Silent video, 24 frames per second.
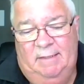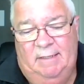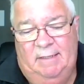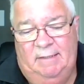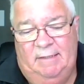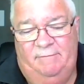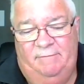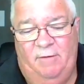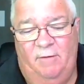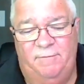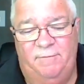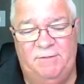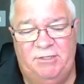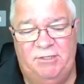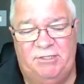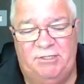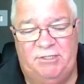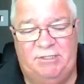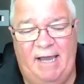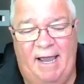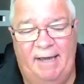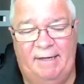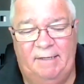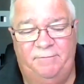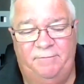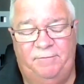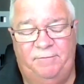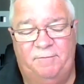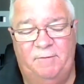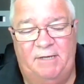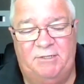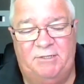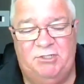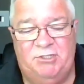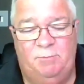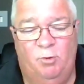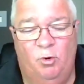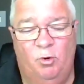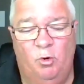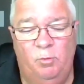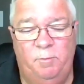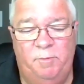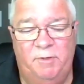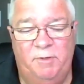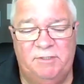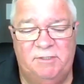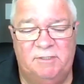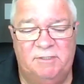Uh, they've often started as
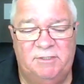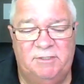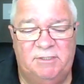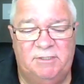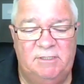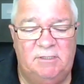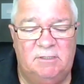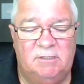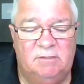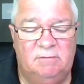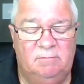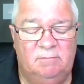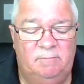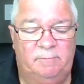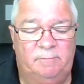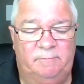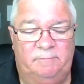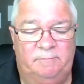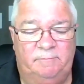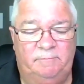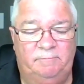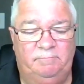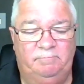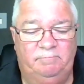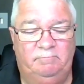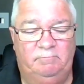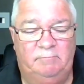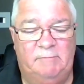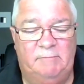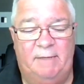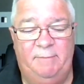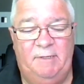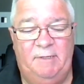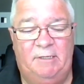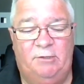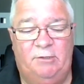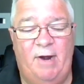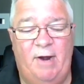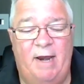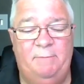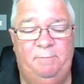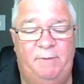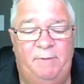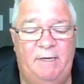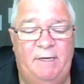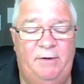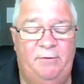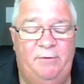small businesses, maybe
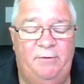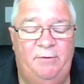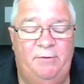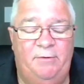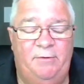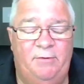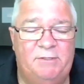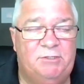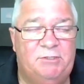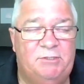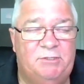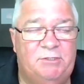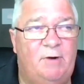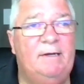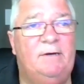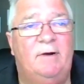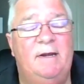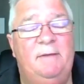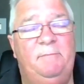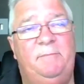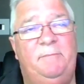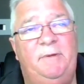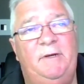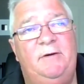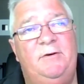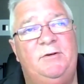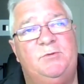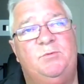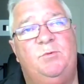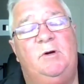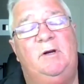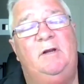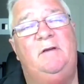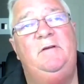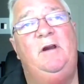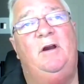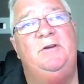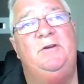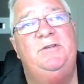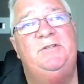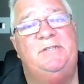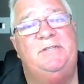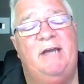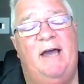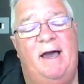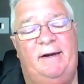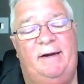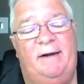grandparents, great grandparents, what you
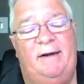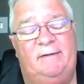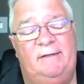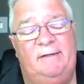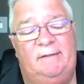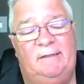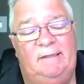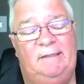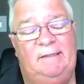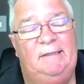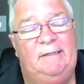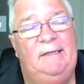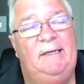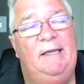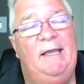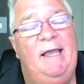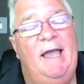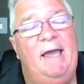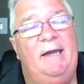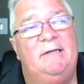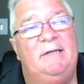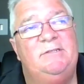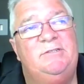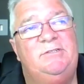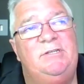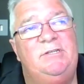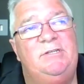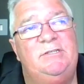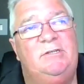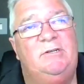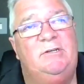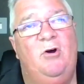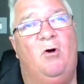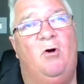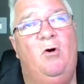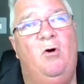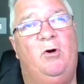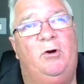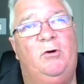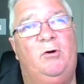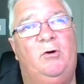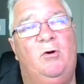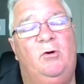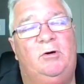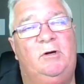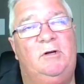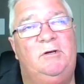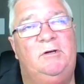know, started it, and it's just gone
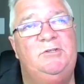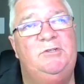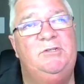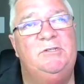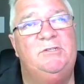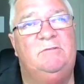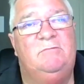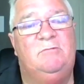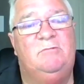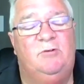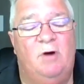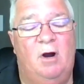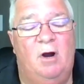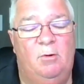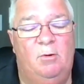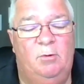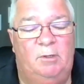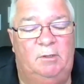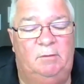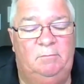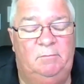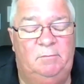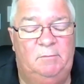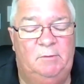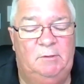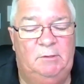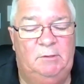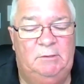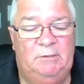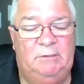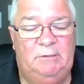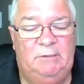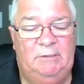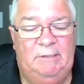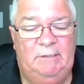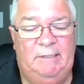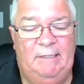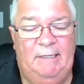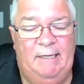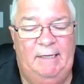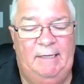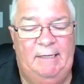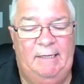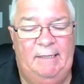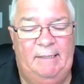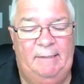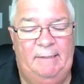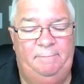on and just grown
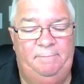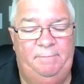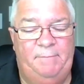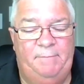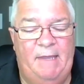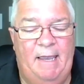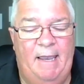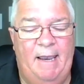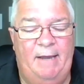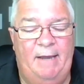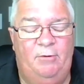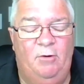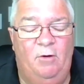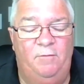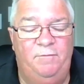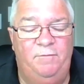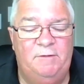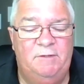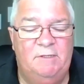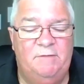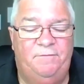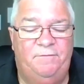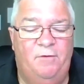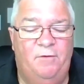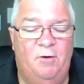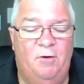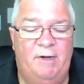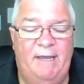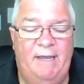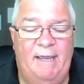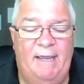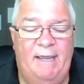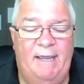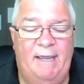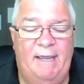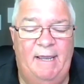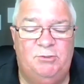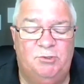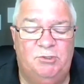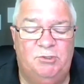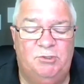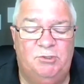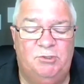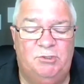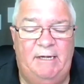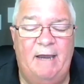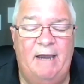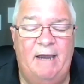um, and often the financial,
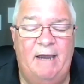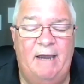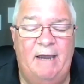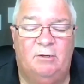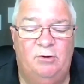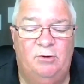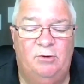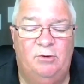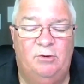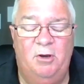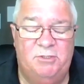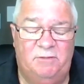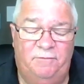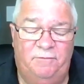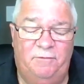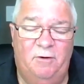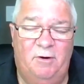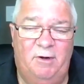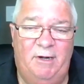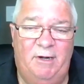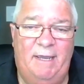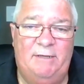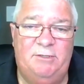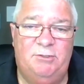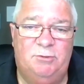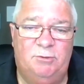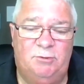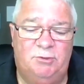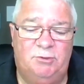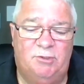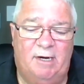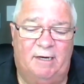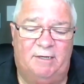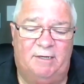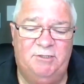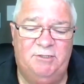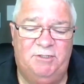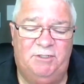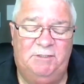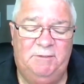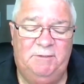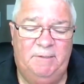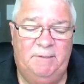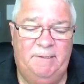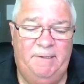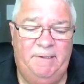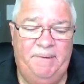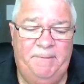it outgrows the financial
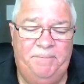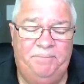structure.